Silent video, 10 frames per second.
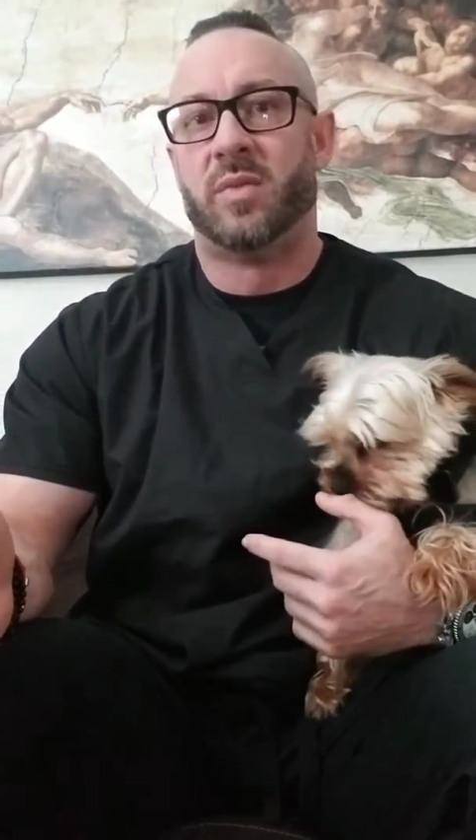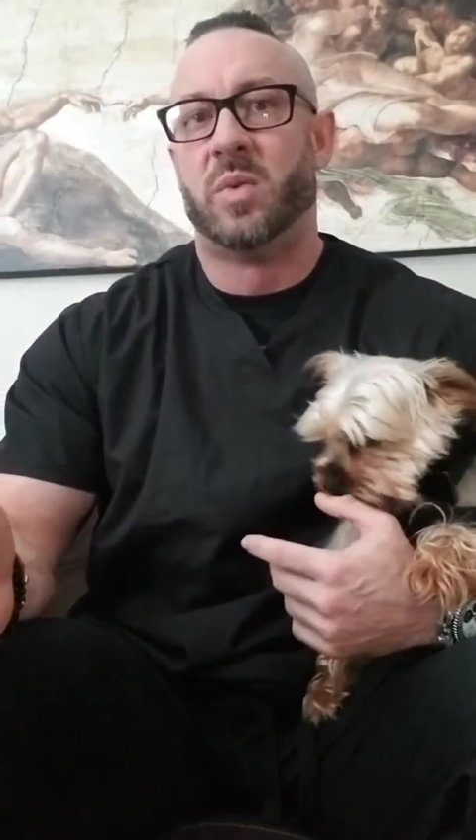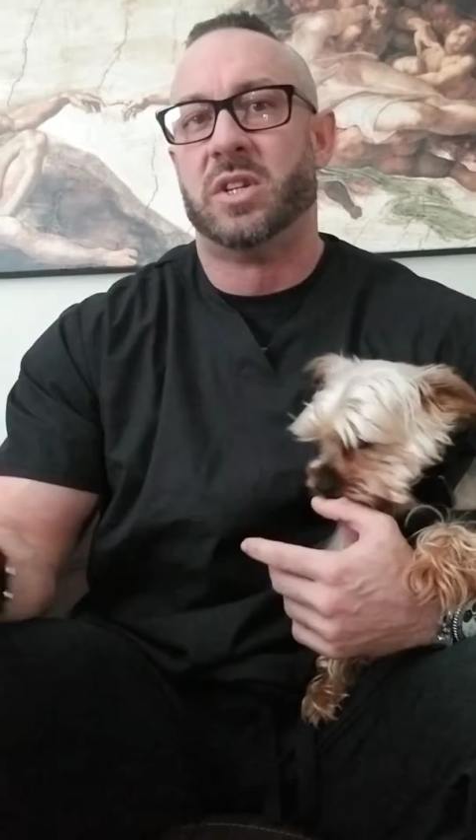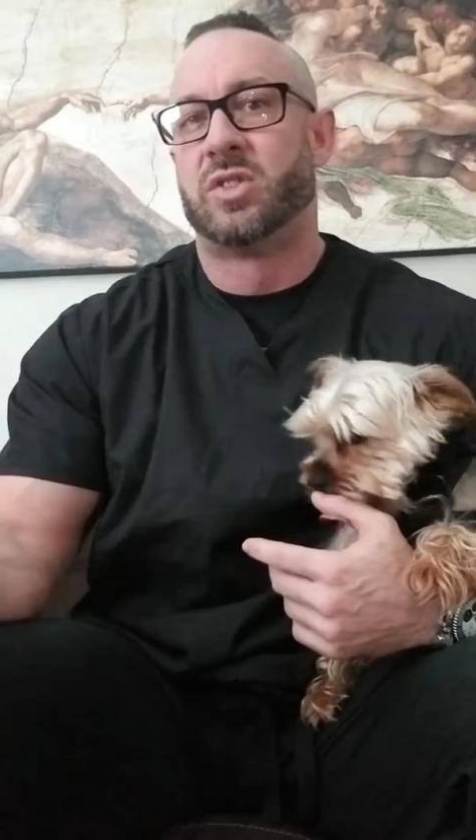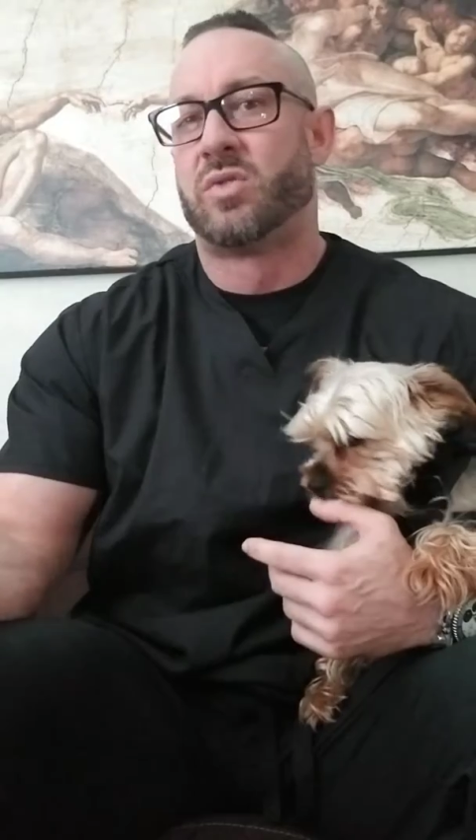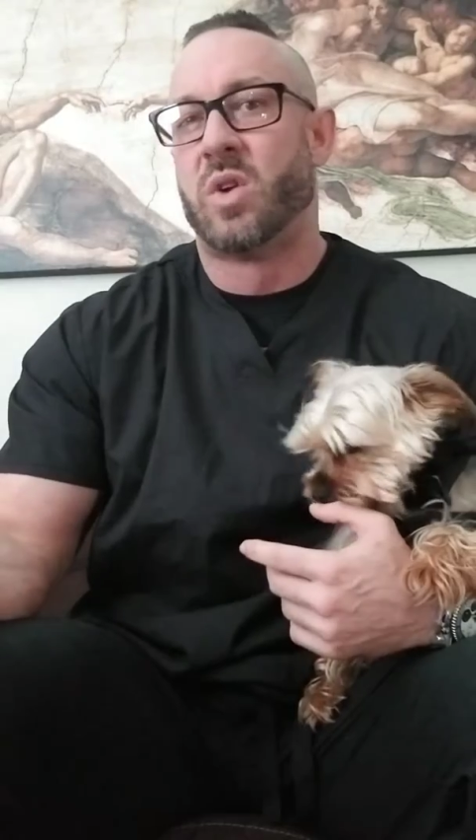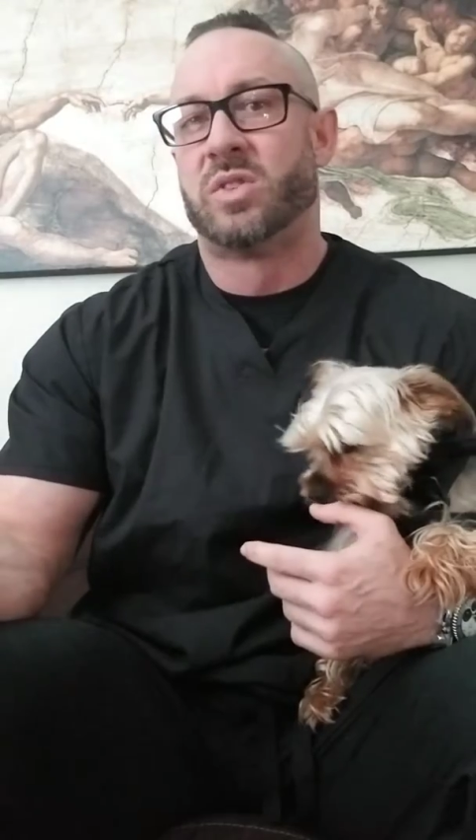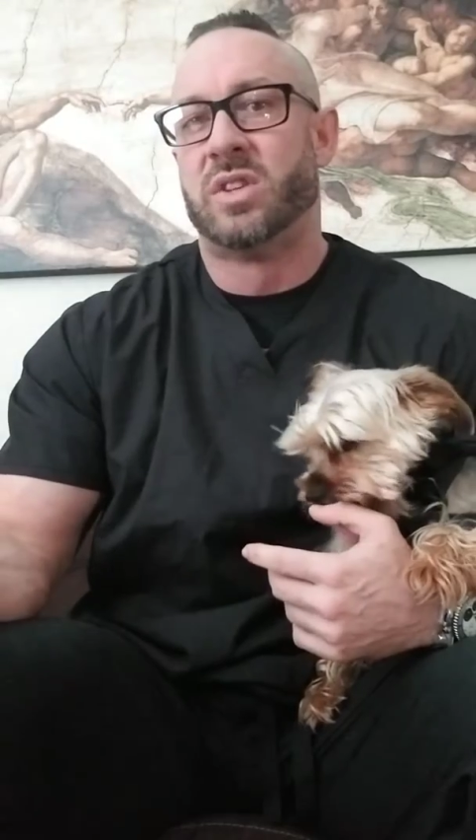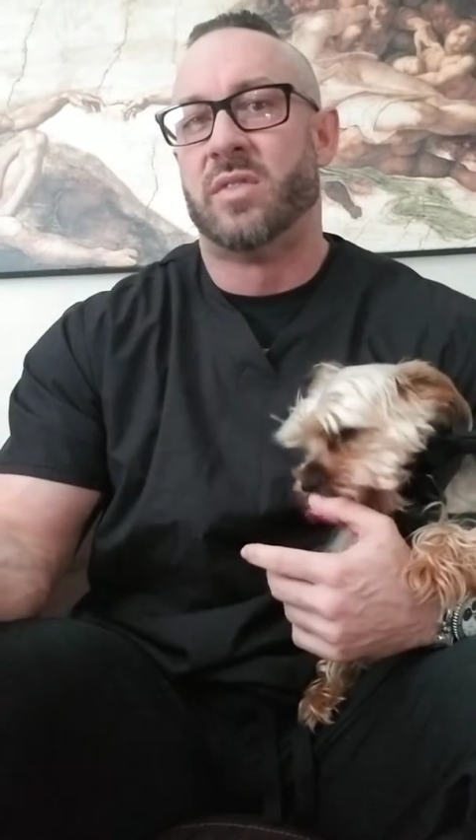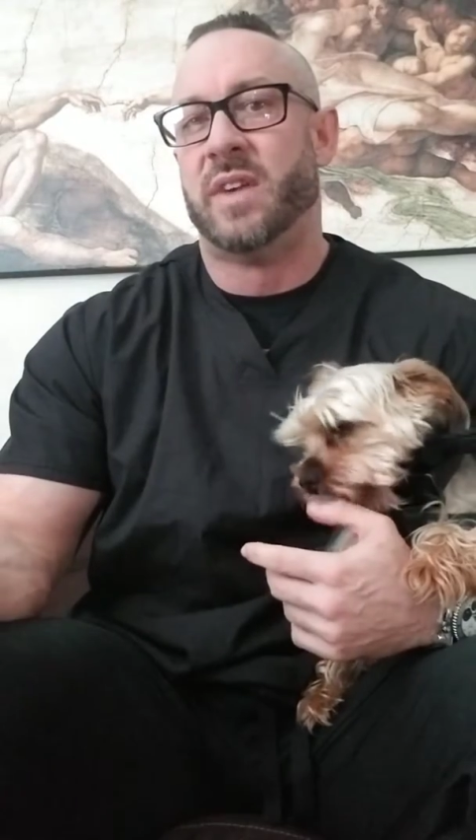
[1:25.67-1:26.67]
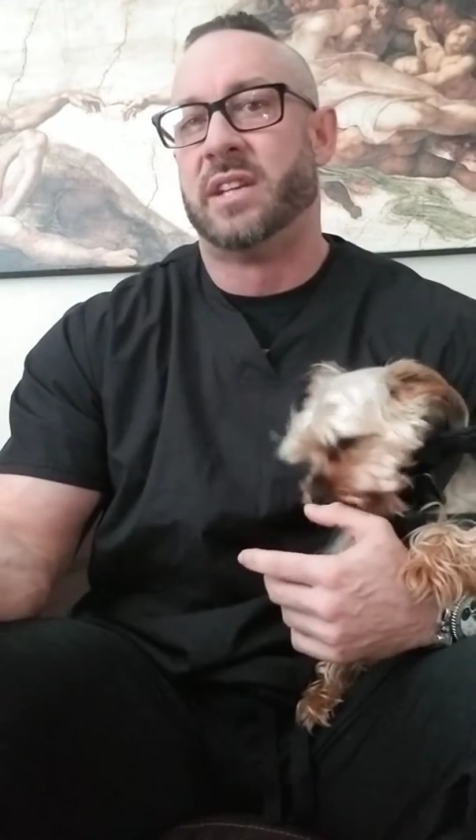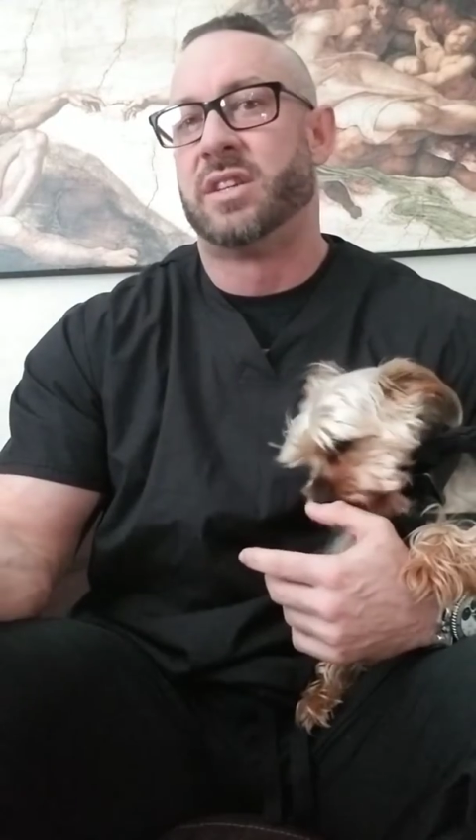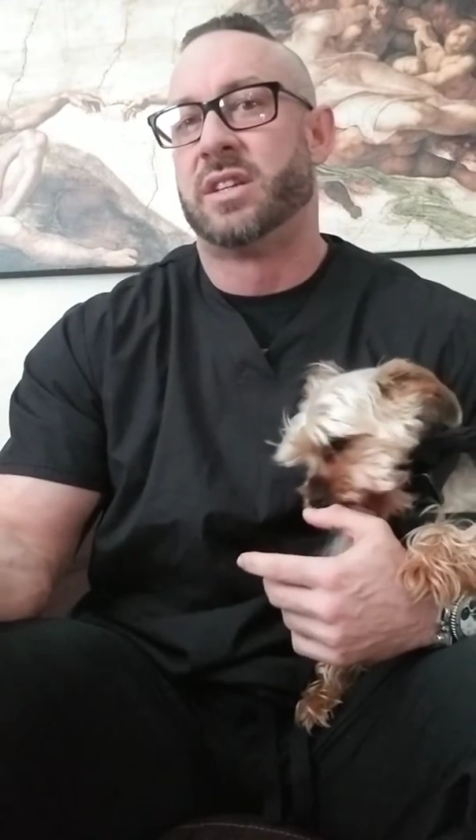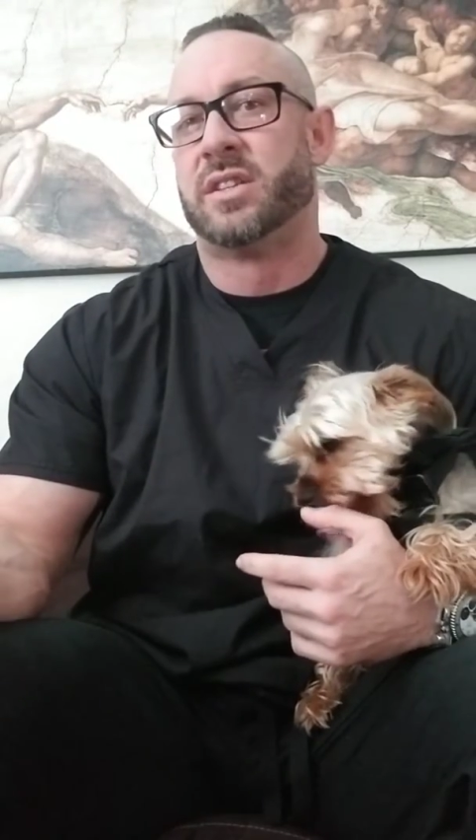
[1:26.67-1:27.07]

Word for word: if we just throw stuff at you because